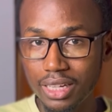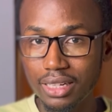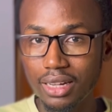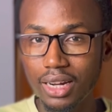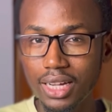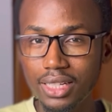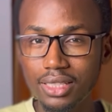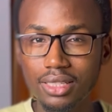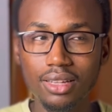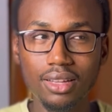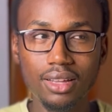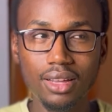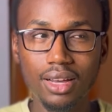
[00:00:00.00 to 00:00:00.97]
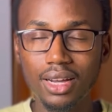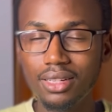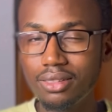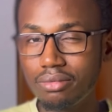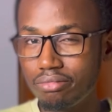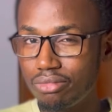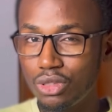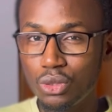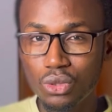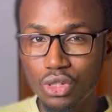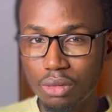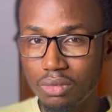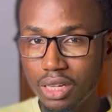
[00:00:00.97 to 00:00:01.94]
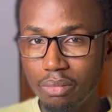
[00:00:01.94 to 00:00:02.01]
client and do
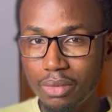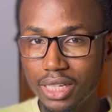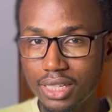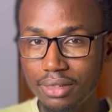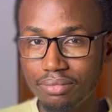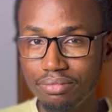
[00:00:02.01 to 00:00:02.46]
something better.